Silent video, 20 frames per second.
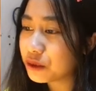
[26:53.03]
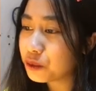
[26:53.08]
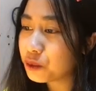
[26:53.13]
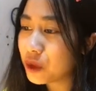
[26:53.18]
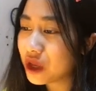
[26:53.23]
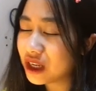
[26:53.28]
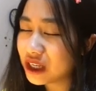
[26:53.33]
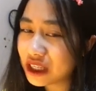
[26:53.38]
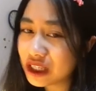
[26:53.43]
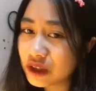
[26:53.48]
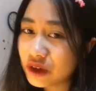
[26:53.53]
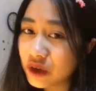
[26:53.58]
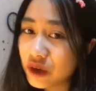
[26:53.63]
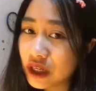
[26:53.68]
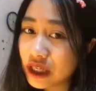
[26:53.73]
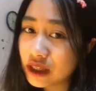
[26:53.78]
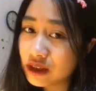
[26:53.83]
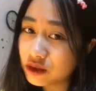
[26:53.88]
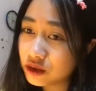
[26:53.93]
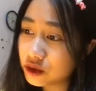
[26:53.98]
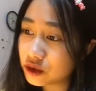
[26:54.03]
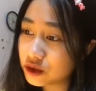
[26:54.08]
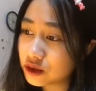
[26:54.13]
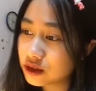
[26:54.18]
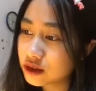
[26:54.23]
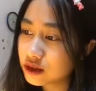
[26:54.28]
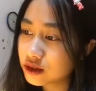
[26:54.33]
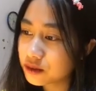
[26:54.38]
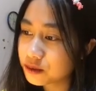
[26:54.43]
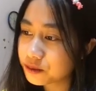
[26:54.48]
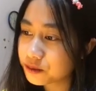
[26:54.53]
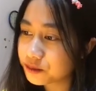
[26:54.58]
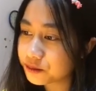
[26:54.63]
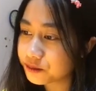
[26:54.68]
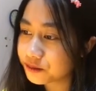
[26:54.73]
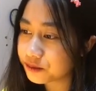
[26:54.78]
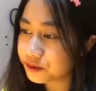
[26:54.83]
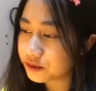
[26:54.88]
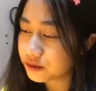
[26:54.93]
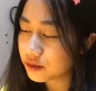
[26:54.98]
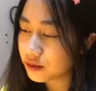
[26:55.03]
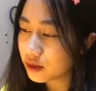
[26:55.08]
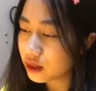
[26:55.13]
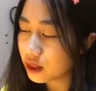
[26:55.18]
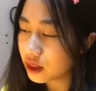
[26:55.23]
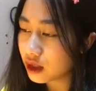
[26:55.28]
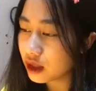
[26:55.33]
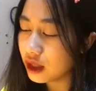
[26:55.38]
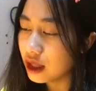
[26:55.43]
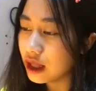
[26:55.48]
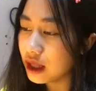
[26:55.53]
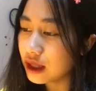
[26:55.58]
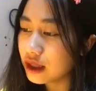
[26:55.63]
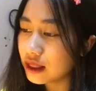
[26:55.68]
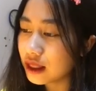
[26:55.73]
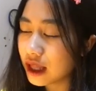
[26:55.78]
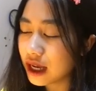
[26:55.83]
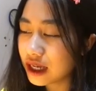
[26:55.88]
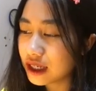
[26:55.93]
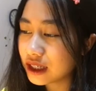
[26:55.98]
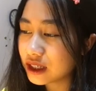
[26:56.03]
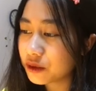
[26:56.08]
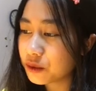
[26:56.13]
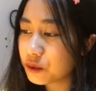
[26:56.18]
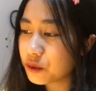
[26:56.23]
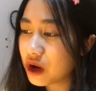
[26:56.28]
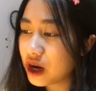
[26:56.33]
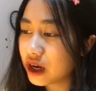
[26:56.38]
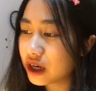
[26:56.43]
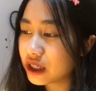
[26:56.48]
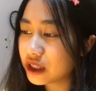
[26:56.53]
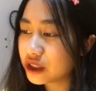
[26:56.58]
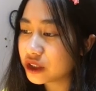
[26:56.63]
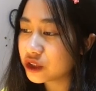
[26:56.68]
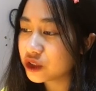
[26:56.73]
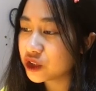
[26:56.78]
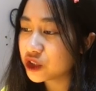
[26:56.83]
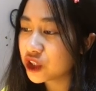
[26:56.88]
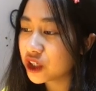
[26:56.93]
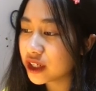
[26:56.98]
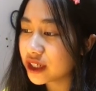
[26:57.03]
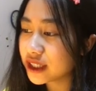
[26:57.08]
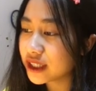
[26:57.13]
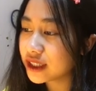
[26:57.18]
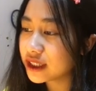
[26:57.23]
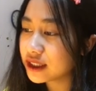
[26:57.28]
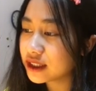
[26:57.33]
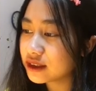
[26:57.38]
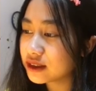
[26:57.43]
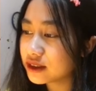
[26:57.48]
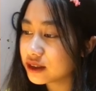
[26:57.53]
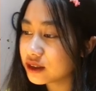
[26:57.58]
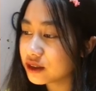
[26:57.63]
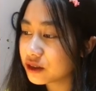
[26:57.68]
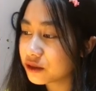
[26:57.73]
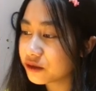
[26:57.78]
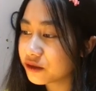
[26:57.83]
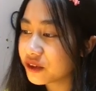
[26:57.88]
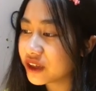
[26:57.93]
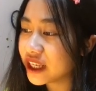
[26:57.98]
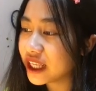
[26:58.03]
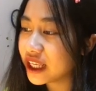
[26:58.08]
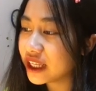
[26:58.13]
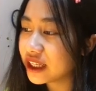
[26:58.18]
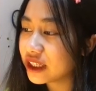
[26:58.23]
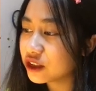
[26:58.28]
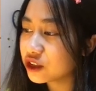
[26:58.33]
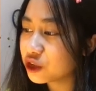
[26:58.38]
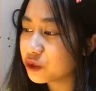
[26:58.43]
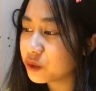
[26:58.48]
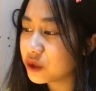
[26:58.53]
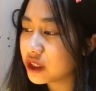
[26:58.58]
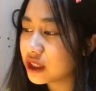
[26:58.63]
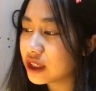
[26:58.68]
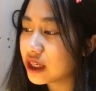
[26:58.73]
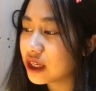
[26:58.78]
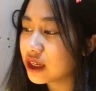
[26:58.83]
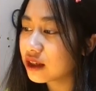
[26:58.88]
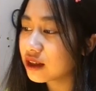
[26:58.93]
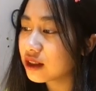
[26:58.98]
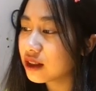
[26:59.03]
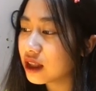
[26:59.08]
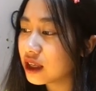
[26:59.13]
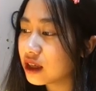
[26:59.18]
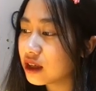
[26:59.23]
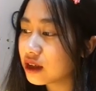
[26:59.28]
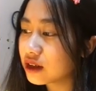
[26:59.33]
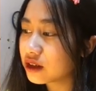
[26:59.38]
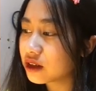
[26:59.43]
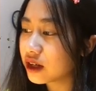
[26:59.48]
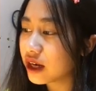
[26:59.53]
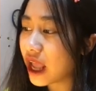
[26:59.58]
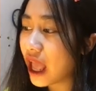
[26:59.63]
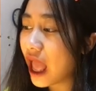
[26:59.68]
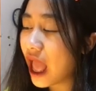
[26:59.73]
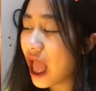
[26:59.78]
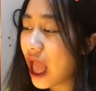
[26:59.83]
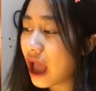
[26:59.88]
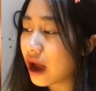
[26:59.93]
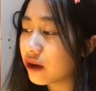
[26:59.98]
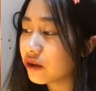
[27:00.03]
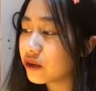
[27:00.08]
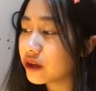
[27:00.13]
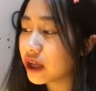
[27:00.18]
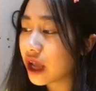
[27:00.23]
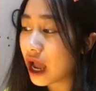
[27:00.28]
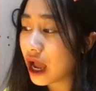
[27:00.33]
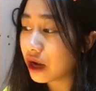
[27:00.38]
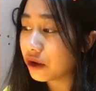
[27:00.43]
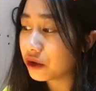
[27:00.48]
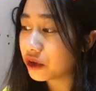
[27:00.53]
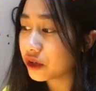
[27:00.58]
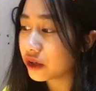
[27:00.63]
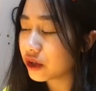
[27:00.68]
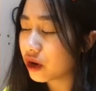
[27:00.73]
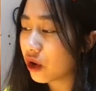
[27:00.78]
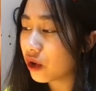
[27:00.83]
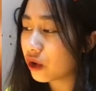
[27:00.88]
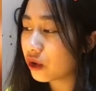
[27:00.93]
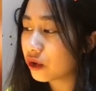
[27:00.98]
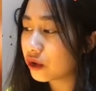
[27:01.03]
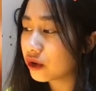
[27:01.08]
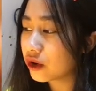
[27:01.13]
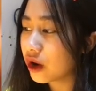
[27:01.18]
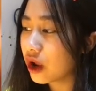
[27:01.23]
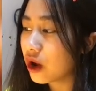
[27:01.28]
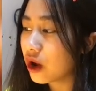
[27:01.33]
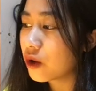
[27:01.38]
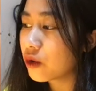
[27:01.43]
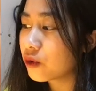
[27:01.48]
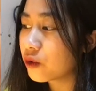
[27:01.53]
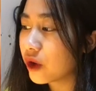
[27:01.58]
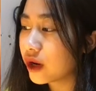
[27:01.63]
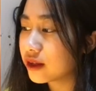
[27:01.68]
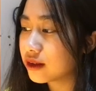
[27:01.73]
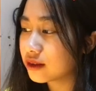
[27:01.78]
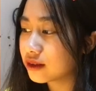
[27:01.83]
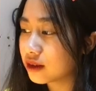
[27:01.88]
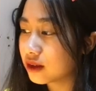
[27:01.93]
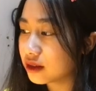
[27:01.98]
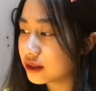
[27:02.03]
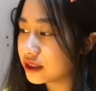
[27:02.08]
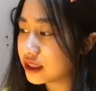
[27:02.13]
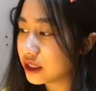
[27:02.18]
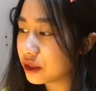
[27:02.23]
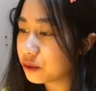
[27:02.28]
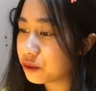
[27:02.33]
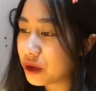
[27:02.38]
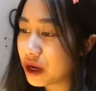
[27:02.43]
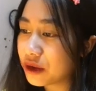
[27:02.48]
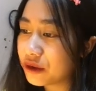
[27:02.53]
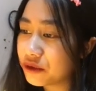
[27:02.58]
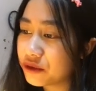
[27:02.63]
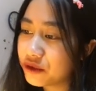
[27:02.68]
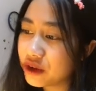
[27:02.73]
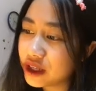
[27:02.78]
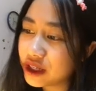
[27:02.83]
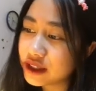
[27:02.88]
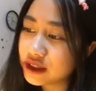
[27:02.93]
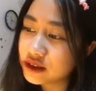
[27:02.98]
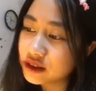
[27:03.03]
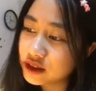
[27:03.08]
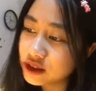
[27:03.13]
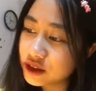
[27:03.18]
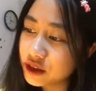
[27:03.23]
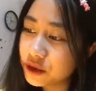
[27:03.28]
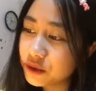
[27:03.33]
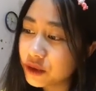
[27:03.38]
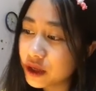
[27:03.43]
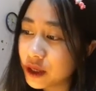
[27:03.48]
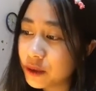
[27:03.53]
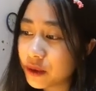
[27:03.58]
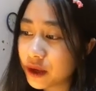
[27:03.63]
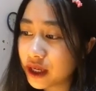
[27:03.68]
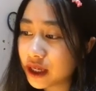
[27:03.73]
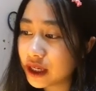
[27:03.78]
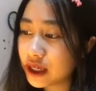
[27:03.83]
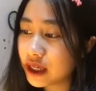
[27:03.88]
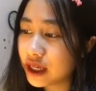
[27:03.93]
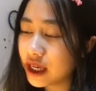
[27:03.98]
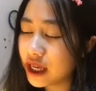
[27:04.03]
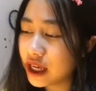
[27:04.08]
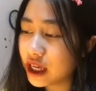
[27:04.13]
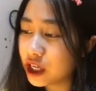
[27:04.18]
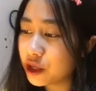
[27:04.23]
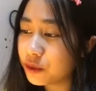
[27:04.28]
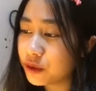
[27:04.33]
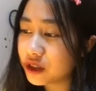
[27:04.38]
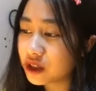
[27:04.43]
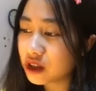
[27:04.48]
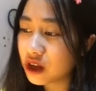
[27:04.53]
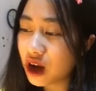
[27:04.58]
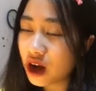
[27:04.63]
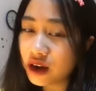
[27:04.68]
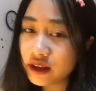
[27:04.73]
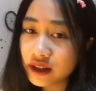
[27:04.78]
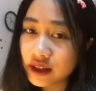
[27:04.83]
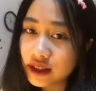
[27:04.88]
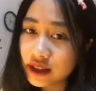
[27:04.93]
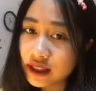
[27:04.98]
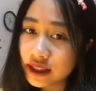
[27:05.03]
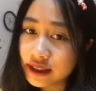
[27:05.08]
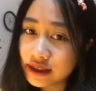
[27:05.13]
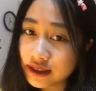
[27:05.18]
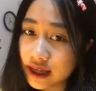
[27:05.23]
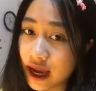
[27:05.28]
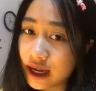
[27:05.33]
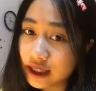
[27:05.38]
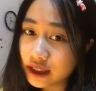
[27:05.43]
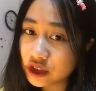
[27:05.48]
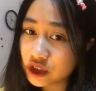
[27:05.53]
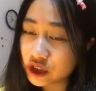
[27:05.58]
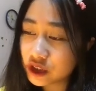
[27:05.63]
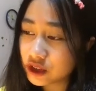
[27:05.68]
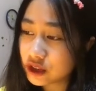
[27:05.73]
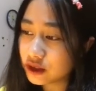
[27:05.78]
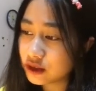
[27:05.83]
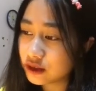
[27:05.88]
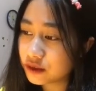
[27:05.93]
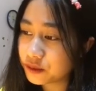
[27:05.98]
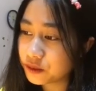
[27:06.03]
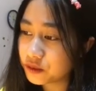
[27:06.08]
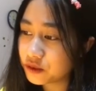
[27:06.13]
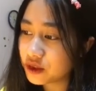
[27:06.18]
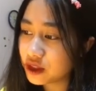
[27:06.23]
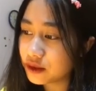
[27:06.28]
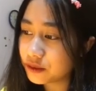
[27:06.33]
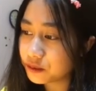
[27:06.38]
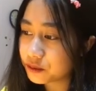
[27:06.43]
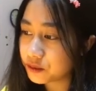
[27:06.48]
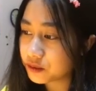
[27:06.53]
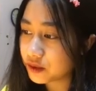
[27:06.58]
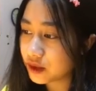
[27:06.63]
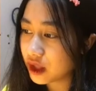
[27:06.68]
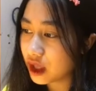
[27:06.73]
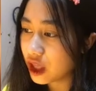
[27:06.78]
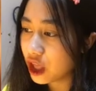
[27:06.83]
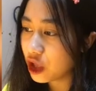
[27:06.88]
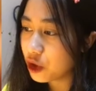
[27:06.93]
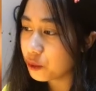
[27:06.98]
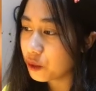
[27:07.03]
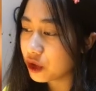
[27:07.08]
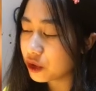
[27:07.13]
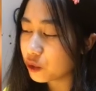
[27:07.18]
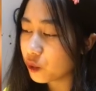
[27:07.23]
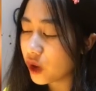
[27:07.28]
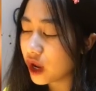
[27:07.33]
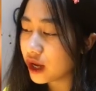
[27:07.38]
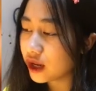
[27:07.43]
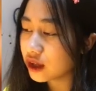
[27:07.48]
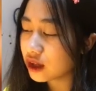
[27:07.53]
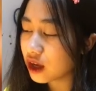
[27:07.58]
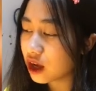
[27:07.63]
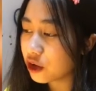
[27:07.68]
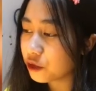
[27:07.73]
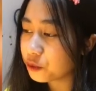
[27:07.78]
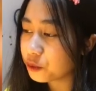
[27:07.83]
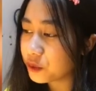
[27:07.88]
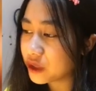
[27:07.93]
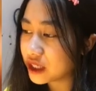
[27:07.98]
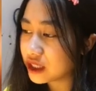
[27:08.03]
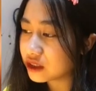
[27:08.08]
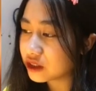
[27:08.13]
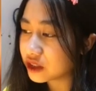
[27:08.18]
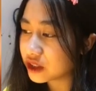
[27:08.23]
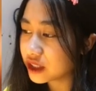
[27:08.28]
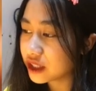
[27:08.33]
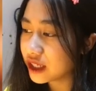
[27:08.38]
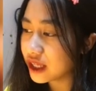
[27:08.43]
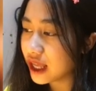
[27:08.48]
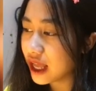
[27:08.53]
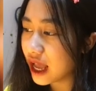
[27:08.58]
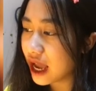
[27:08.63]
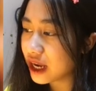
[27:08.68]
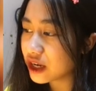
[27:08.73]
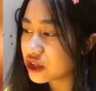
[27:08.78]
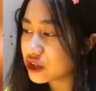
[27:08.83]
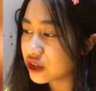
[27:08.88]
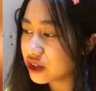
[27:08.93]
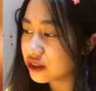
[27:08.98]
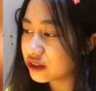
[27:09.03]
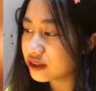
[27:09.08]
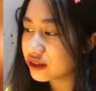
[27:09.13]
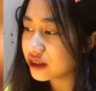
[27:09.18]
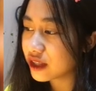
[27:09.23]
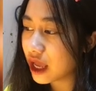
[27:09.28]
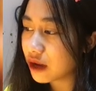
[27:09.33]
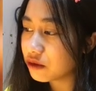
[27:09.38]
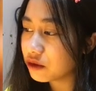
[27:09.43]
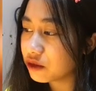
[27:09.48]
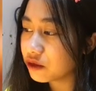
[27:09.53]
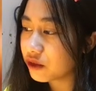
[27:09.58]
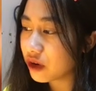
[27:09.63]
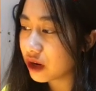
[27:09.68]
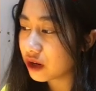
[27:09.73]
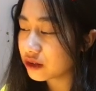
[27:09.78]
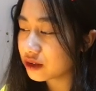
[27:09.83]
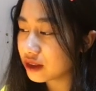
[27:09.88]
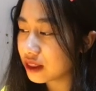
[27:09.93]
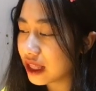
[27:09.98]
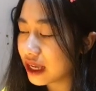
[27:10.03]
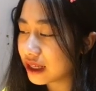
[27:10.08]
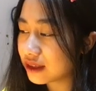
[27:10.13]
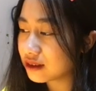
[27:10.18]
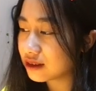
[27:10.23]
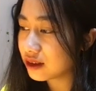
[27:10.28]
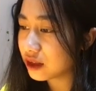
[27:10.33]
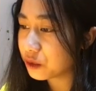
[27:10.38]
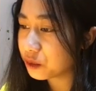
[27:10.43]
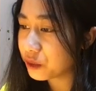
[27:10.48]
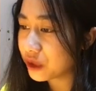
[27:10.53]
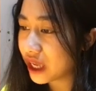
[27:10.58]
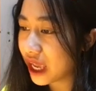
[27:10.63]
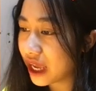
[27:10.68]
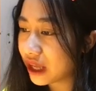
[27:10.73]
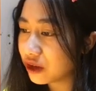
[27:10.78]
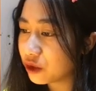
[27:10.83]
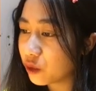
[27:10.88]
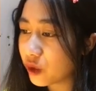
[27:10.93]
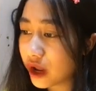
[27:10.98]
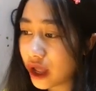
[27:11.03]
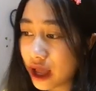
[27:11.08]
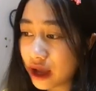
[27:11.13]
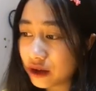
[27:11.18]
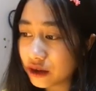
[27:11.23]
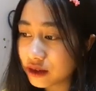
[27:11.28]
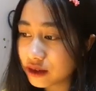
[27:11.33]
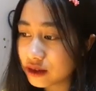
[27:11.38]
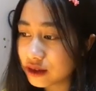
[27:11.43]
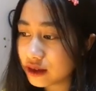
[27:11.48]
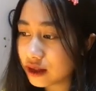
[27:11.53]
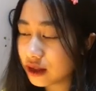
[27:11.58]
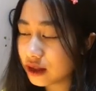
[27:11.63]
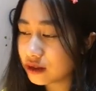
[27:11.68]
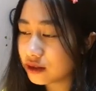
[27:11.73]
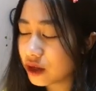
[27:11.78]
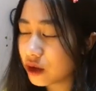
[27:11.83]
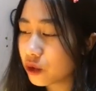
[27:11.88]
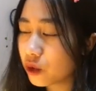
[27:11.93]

medical issues. Like my turkey tooth needing to be cleared every hour or reinserting my feeding tube if it got detached. But when I got bigger, I just never felt like sleeping anywhere else. And